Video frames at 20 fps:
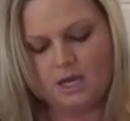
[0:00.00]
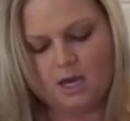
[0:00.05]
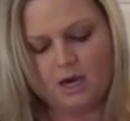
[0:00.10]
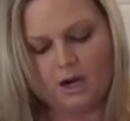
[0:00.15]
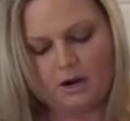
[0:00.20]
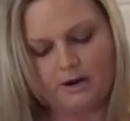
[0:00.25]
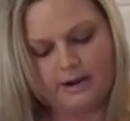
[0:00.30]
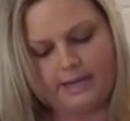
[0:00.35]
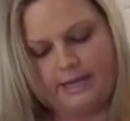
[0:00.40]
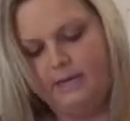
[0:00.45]

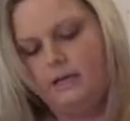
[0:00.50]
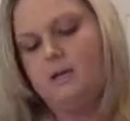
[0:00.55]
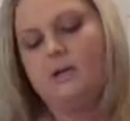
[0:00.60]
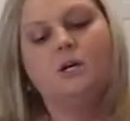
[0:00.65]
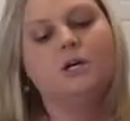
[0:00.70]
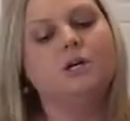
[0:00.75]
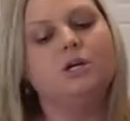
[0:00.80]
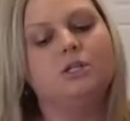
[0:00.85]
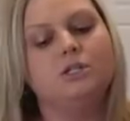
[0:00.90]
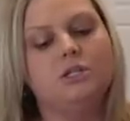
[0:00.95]
All right,
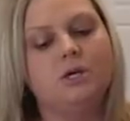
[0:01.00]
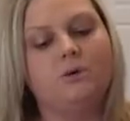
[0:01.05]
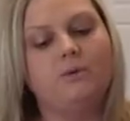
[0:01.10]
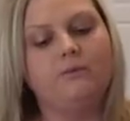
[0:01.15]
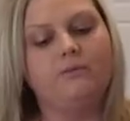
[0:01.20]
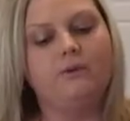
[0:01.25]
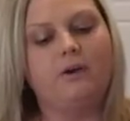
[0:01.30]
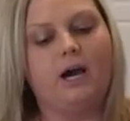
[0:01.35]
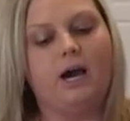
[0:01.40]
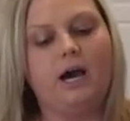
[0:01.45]
so
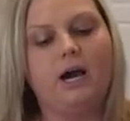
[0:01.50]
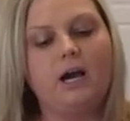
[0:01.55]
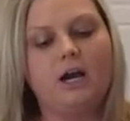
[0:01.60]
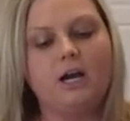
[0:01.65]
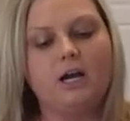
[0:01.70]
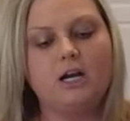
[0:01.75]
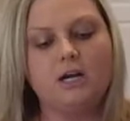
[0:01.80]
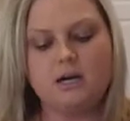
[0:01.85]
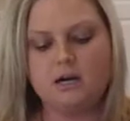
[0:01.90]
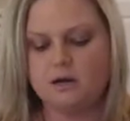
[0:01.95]
we've got
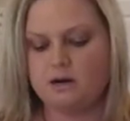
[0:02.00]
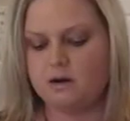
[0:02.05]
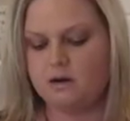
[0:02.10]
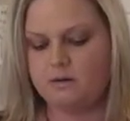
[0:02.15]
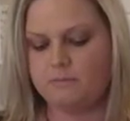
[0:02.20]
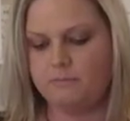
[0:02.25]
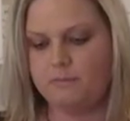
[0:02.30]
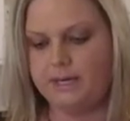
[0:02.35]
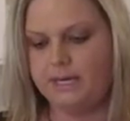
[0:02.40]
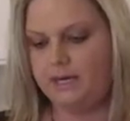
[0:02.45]
our
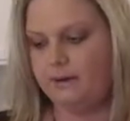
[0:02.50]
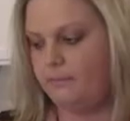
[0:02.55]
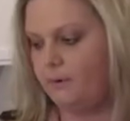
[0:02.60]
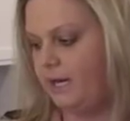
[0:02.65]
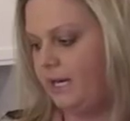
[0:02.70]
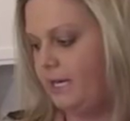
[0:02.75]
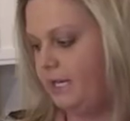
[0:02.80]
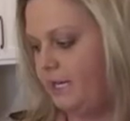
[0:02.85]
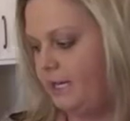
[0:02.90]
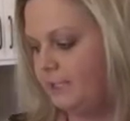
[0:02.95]
pita
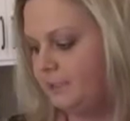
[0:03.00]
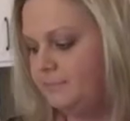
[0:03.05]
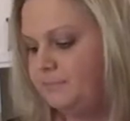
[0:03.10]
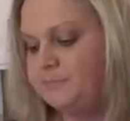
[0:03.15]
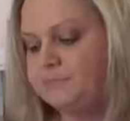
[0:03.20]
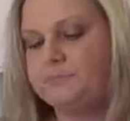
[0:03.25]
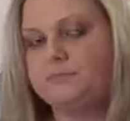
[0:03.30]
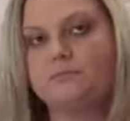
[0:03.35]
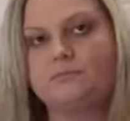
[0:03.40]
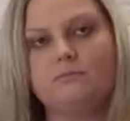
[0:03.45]
bread here.